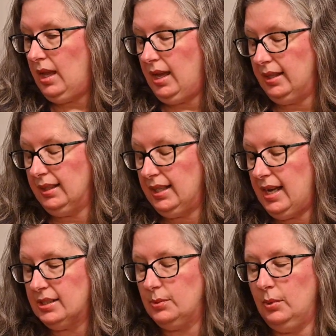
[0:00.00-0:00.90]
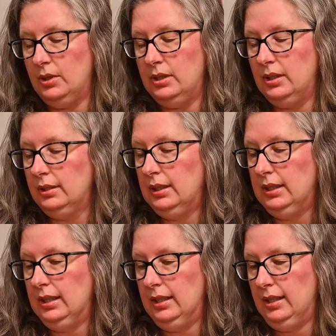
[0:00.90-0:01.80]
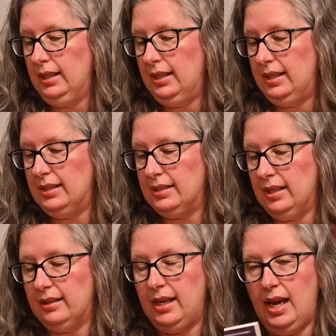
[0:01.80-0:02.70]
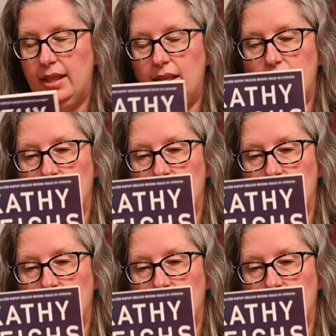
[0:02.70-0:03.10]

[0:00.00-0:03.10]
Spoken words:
And the last one is Kathy